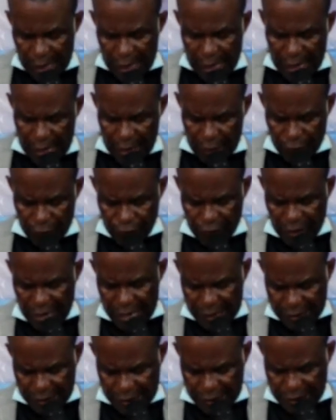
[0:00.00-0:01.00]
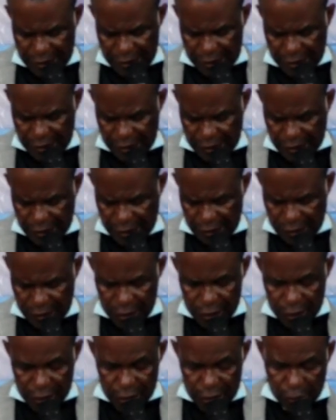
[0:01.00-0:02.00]
and verses
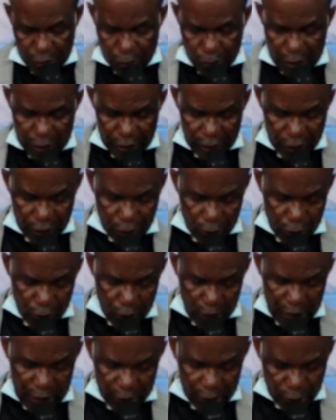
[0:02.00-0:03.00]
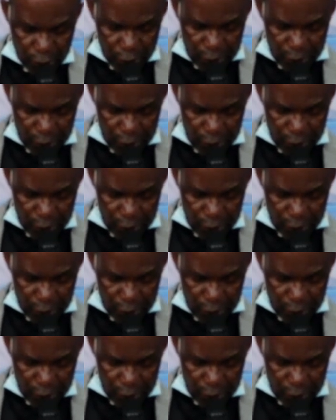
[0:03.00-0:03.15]
22 and